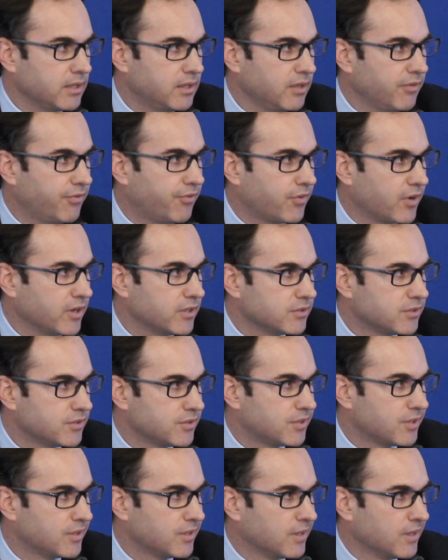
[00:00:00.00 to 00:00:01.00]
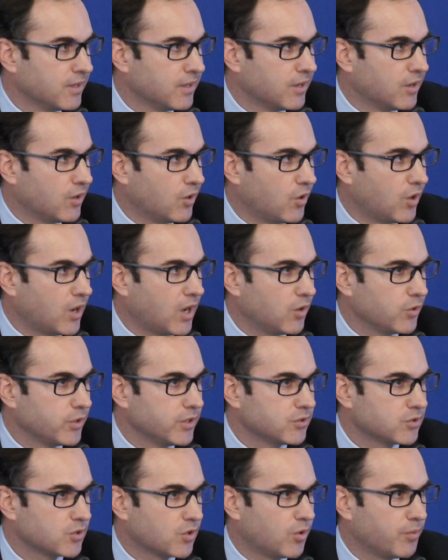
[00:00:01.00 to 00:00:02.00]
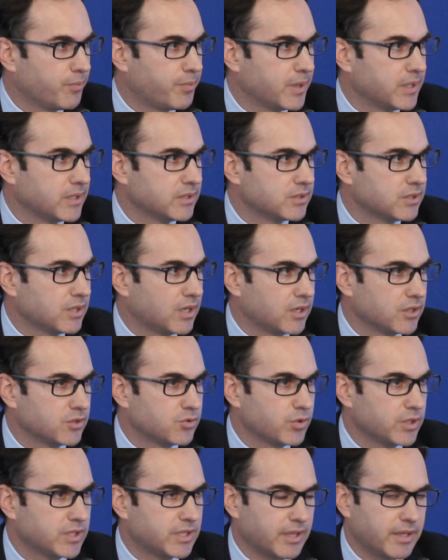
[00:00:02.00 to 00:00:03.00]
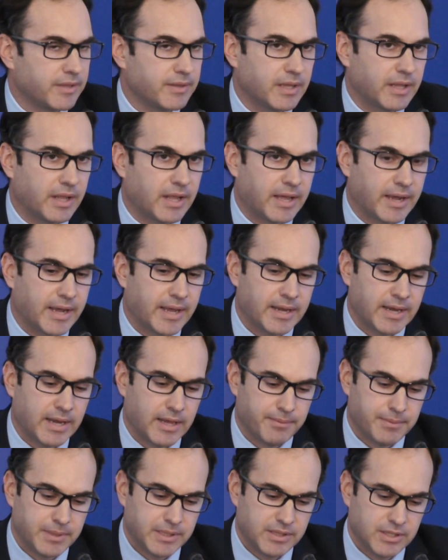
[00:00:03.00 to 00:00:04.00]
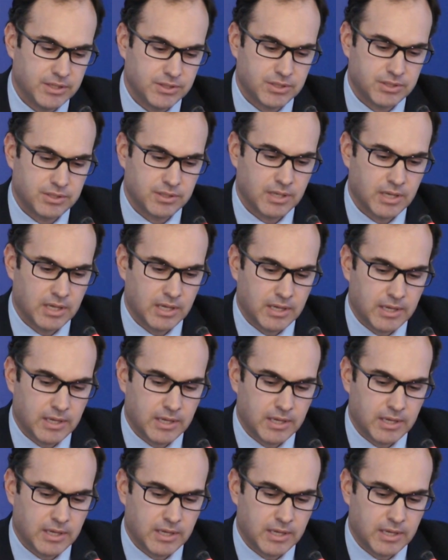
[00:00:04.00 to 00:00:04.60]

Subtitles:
difference on how these companies are treated. And again, I mean, this